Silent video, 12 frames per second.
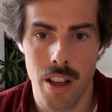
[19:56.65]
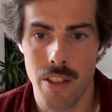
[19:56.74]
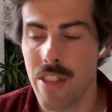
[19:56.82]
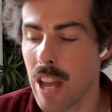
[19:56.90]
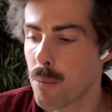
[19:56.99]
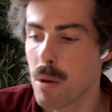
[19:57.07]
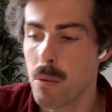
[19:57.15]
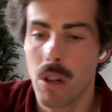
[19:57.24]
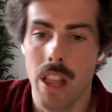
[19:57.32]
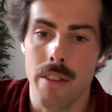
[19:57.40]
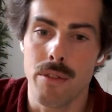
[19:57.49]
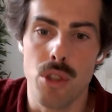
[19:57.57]
that we will
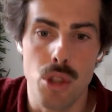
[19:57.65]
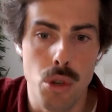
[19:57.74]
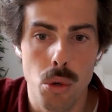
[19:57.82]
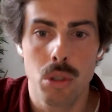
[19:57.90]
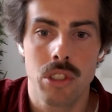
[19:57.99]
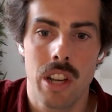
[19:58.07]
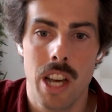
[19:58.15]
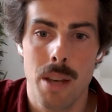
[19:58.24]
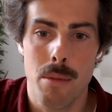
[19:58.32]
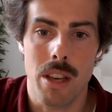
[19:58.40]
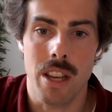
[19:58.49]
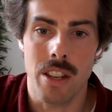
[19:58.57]
have no
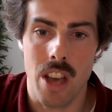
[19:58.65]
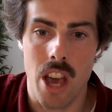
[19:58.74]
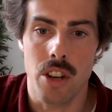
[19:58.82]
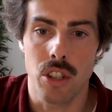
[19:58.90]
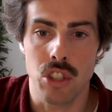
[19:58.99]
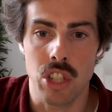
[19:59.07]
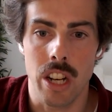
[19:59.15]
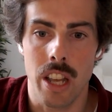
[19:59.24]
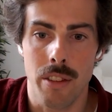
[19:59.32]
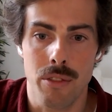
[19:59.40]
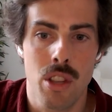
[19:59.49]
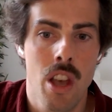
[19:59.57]
time and energy
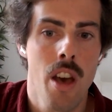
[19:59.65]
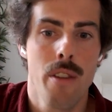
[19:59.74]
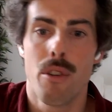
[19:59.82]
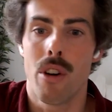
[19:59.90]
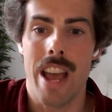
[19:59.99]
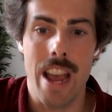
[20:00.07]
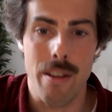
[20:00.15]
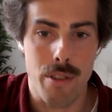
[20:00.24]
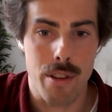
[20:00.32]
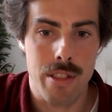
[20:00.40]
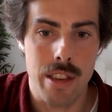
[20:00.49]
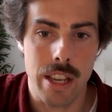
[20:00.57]
left for
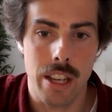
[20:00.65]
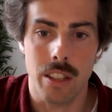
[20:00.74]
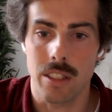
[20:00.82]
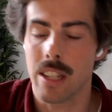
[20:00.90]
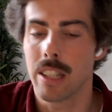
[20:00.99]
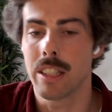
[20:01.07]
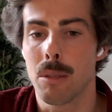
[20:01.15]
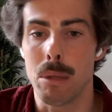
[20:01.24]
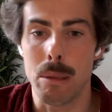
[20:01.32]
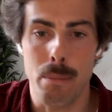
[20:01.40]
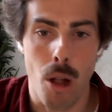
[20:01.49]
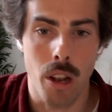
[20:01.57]
everything else. Let be
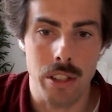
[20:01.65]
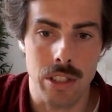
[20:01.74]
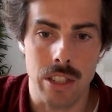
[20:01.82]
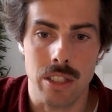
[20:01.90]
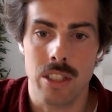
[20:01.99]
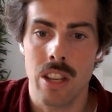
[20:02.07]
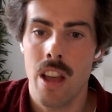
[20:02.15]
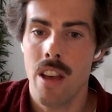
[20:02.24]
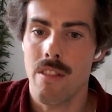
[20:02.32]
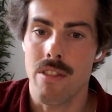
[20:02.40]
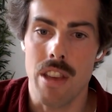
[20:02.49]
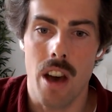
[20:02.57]
politics,
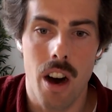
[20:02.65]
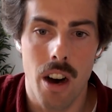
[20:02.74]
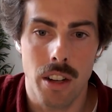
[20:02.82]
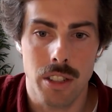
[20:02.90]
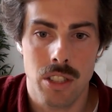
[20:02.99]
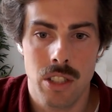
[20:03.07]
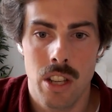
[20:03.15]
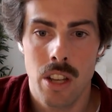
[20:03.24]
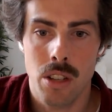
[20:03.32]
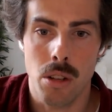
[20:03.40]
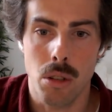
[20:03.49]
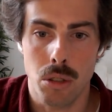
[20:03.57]
the arts,
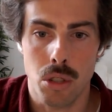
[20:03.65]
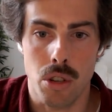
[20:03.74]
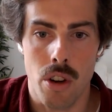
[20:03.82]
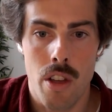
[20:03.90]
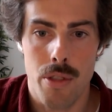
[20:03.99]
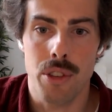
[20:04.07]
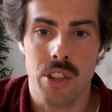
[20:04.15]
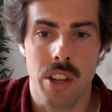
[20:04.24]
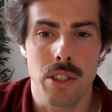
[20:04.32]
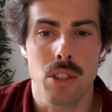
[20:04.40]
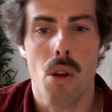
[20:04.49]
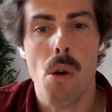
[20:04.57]
culture, the
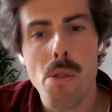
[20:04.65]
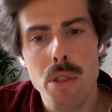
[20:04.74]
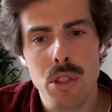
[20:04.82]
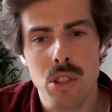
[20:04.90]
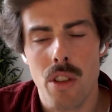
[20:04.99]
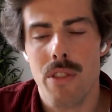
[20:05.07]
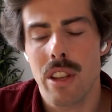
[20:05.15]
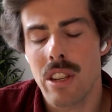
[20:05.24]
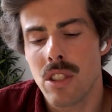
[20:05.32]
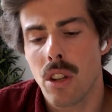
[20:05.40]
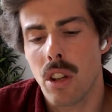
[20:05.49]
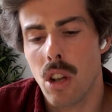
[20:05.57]
science, all the stuff that
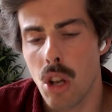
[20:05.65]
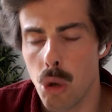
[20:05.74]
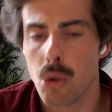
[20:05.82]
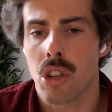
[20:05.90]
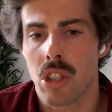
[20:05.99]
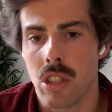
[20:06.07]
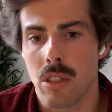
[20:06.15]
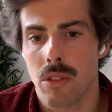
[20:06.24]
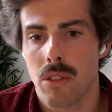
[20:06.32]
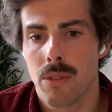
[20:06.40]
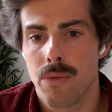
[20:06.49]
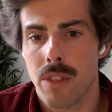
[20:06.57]
is not
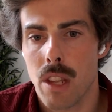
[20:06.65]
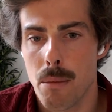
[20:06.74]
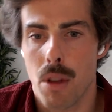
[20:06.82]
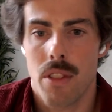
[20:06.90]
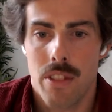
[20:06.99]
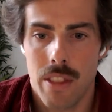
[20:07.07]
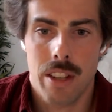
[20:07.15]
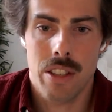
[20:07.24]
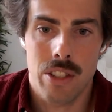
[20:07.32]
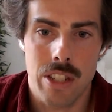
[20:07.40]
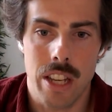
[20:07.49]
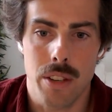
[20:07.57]
lucrative. but that
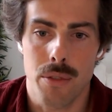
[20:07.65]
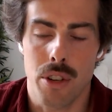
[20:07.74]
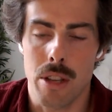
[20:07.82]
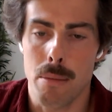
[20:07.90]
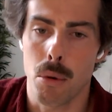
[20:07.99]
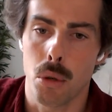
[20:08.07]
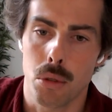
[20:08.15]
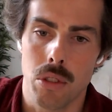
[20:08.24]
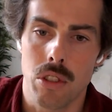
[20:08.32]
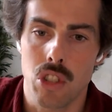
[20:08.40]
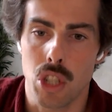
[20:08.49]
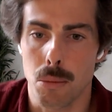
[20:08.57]
is yet very important
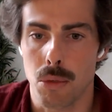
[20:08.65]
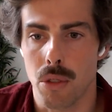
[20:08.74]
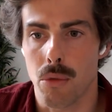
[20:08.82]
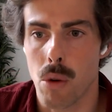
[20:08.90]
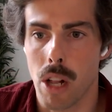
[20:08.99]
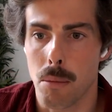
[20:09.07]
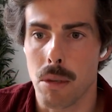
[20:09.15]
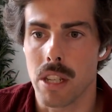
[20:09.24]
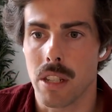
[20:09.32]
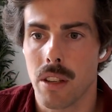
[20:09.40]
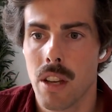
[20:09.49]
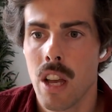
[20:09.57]
in terms of
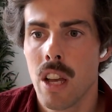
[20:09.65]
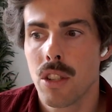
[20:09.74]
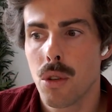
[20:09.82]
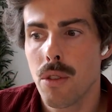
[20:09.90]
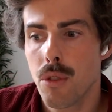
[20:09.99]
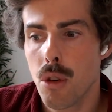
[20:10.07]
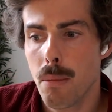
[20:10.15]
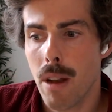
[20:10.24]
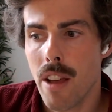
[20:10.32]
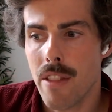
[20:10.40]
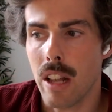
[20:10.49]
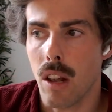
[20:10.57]
well-being. So if you
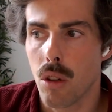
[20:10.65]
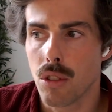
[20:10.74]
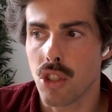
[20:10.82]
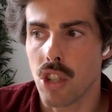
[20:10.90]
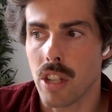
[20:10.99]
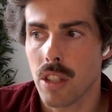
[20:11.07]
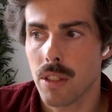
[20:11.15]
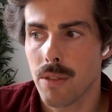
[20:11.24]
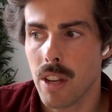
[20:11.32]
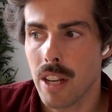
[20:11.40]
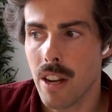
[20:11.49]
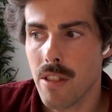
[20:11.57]
apply that logic,
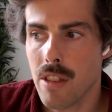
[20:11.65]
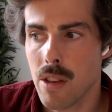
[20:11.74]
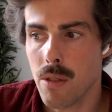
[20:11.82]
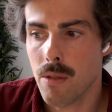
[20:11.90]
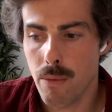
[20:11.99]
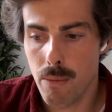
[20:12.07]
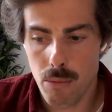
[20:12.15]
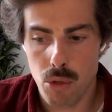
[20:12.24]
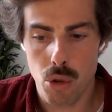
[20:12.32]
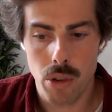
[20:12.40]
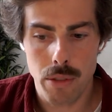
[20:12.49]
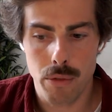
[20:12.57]
and I think
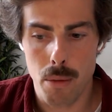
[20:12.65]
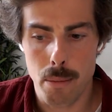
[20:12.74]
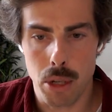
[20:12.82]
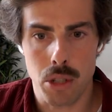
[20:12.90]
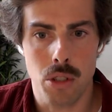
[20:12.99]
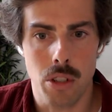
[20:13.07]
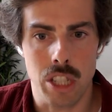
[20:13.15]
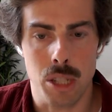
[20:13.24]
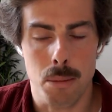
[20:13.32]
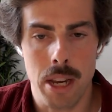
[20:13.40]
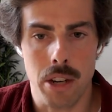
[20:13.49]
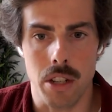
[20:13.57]
drawing from personal
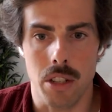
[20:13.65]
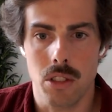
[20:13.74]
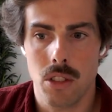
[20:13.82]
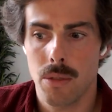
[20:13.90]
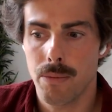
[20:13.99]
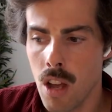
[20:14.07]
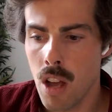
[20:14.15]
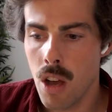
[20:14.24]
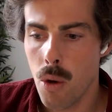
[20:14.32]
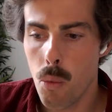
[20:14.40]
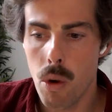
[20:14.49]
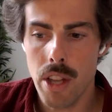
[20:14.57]
experience,
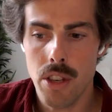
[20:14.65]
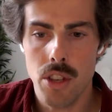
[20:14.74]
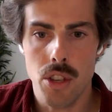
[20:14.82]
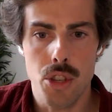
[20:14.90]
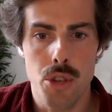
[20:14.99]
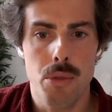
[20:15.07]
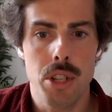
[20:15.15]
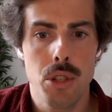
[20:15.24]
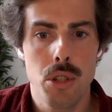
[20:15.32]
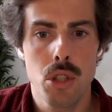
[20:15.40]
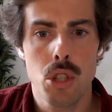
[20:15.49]
when you reduce your